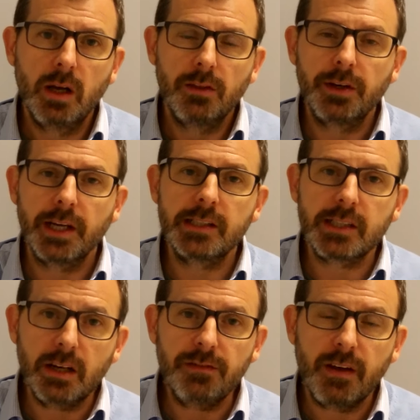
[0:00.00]
that
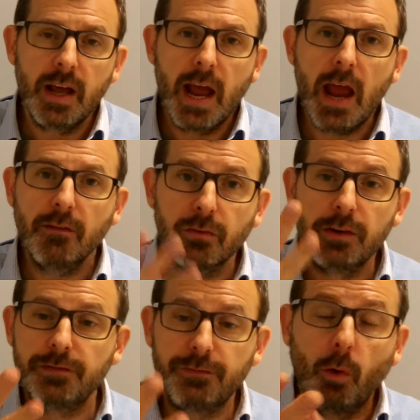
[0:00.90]
instead of every
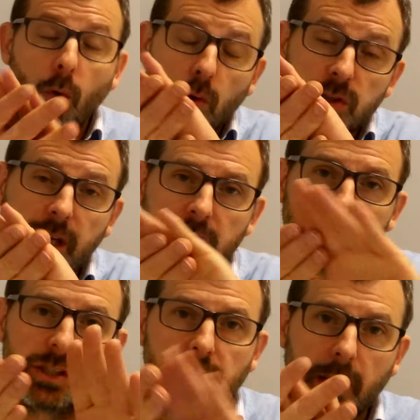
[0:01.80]
four
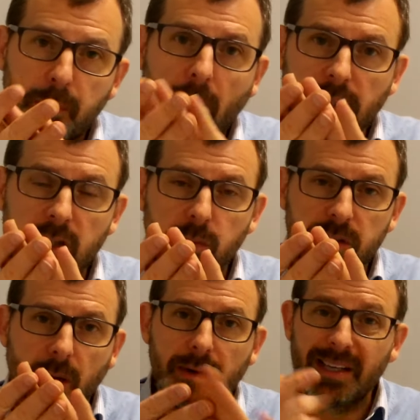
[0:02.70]
sessions that they practice with
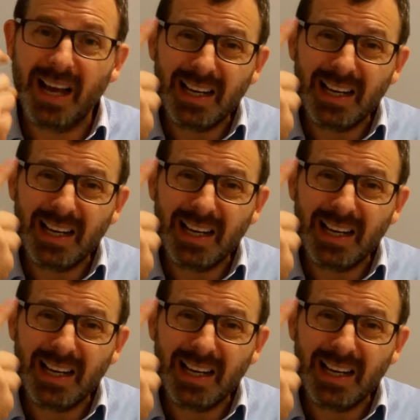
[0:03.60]
somebody,